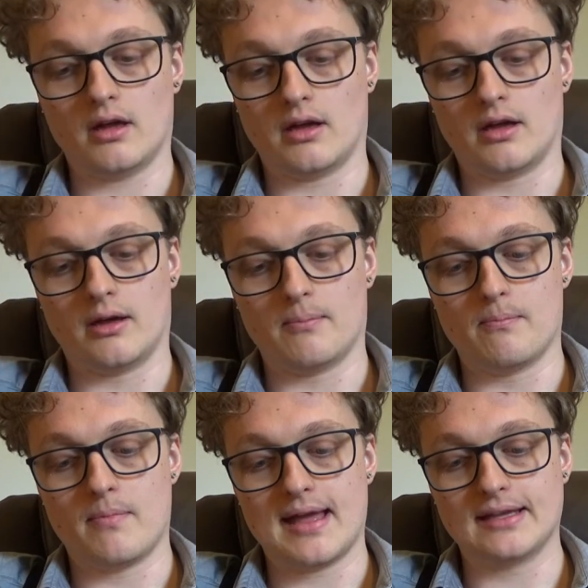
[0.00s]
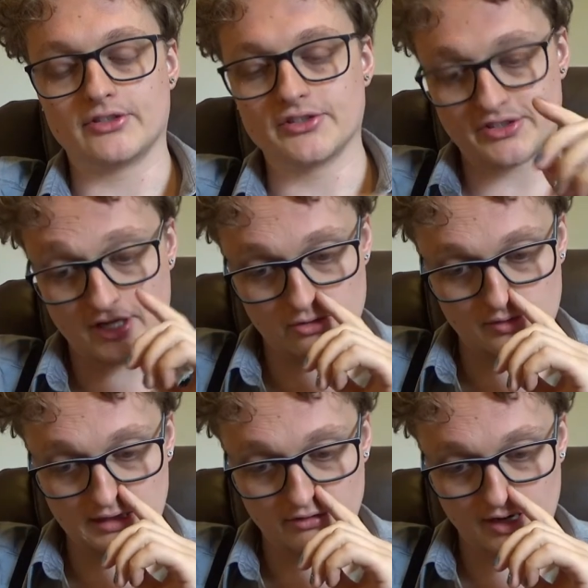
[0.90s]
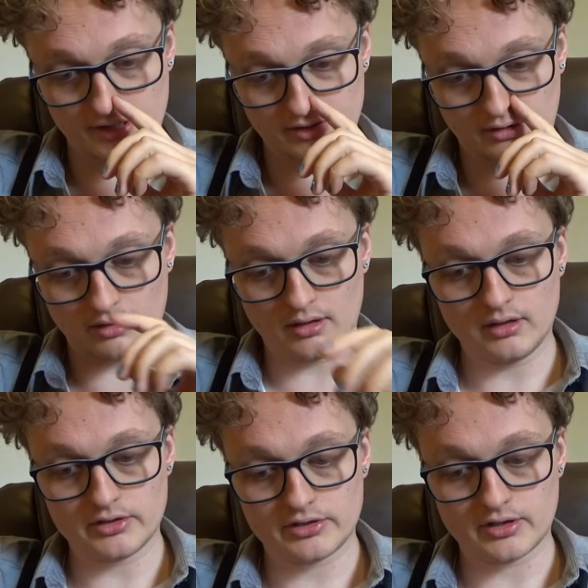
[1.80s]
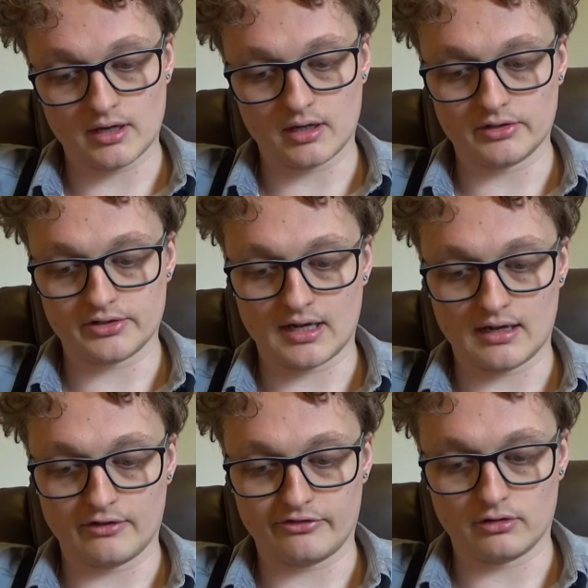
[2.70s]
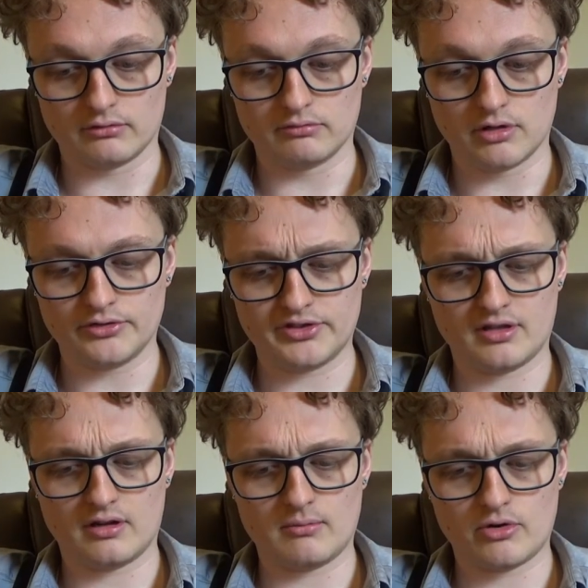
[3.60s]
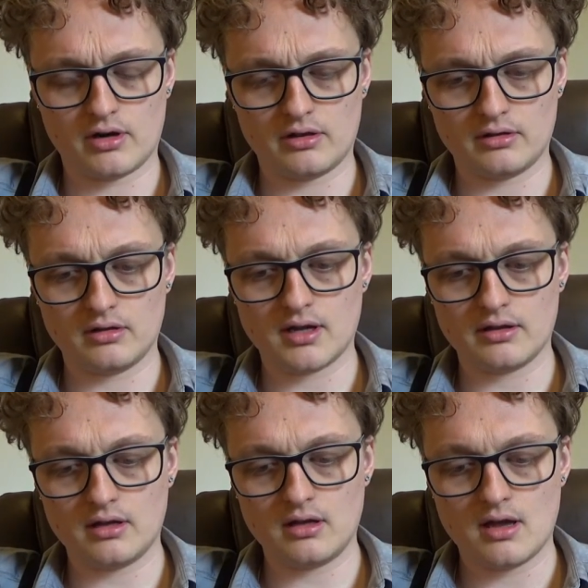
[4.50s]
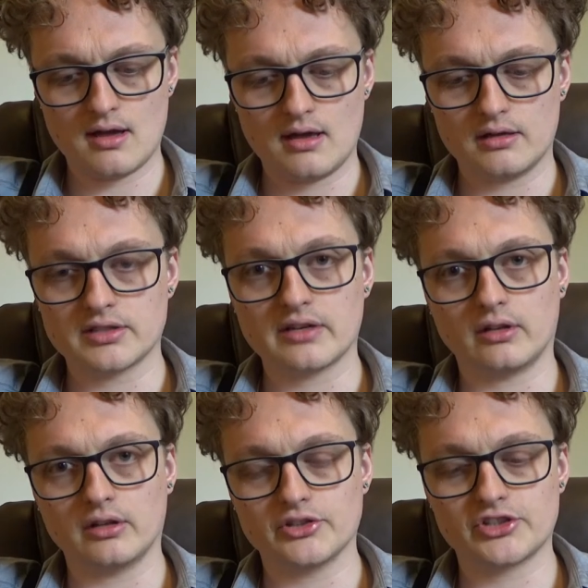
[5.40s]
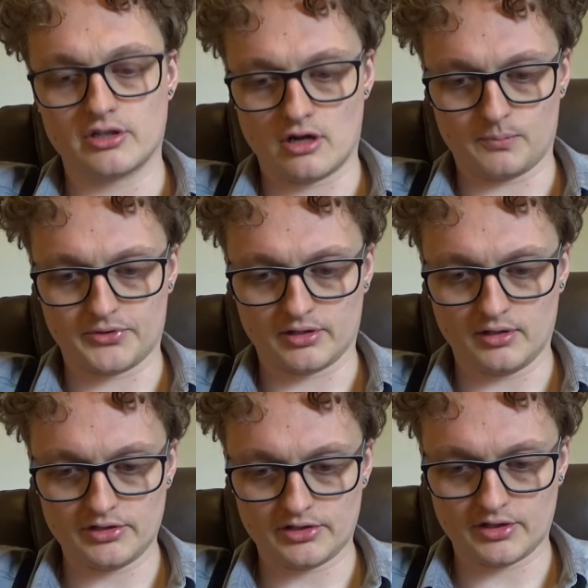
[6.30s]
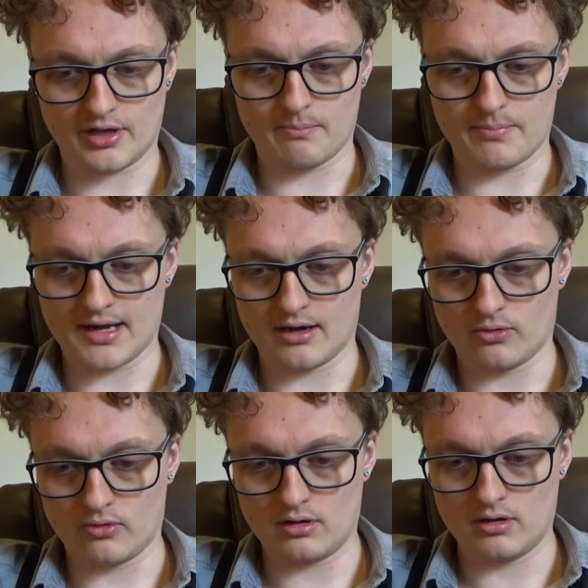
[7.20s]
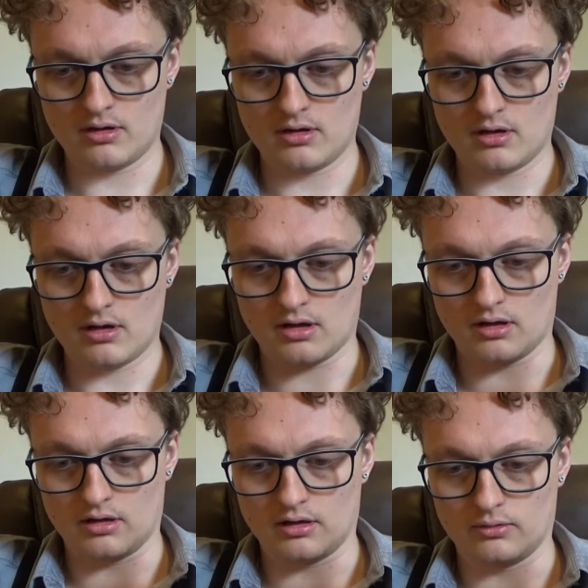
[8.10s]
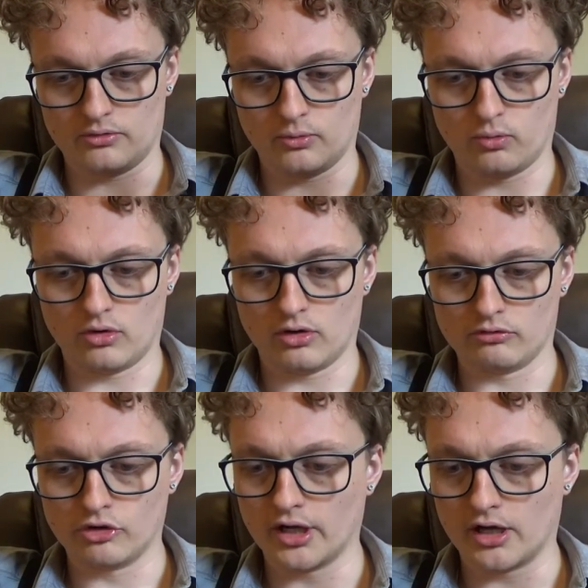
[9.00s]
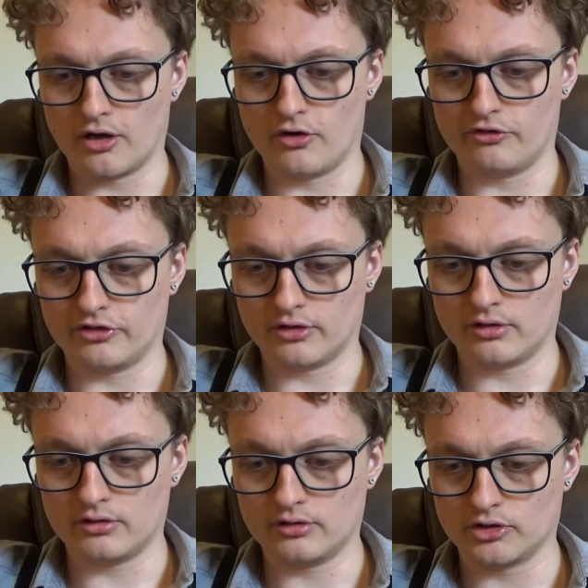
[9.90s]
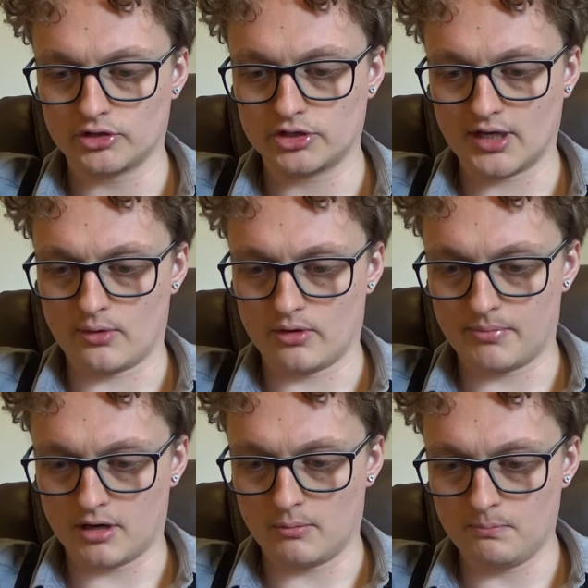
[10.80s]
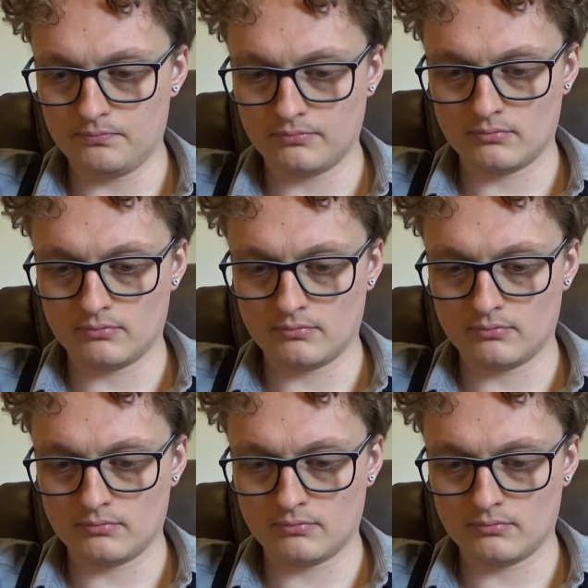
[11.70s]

It doesn't say who directed this, and it doesn't have a runtime or anything like that. It does have a little synopsis about the water running over your shower bomb.